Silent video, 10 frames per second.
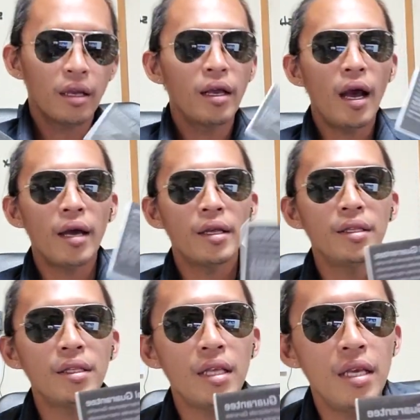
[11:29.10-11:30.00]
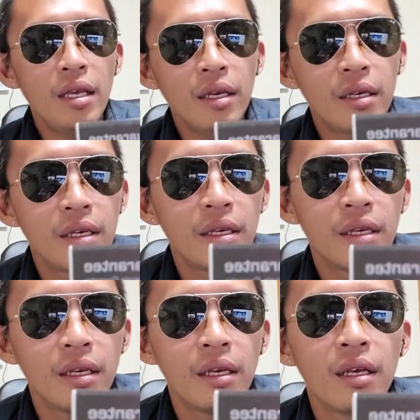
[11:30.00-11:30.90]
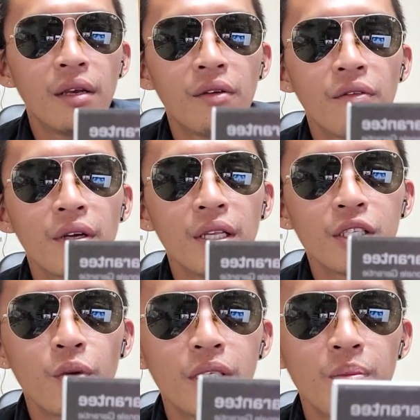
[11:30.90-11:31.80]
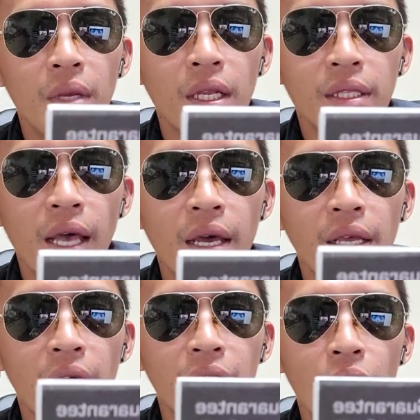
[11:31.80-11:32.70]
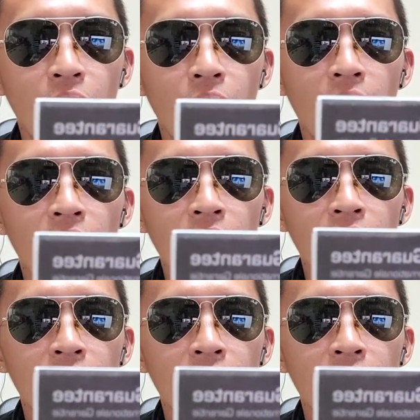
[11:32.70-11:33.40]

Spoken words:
guarantee for the Swiss military HANOWA,